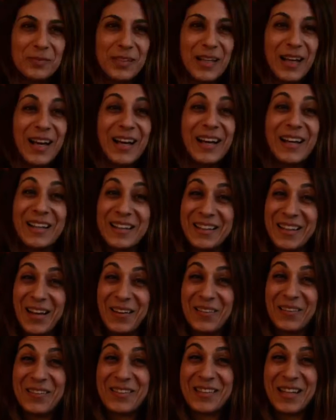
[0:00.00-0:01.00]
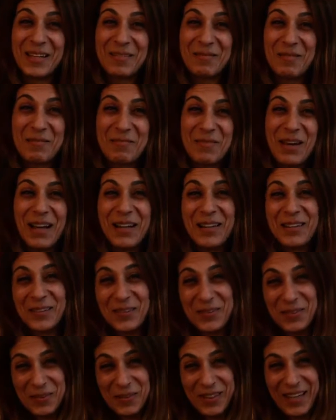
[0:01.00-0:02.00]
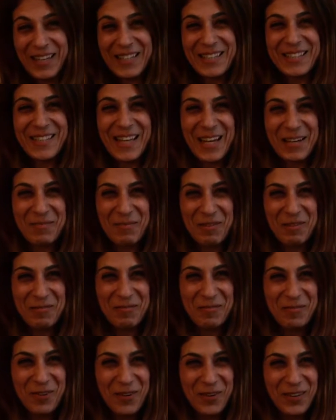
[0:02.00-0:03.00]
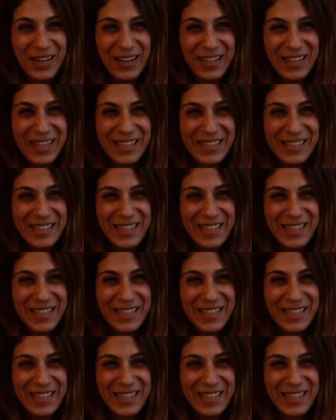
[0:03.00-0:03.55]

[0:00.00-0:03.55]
Now you take me back to what I said before, I guess.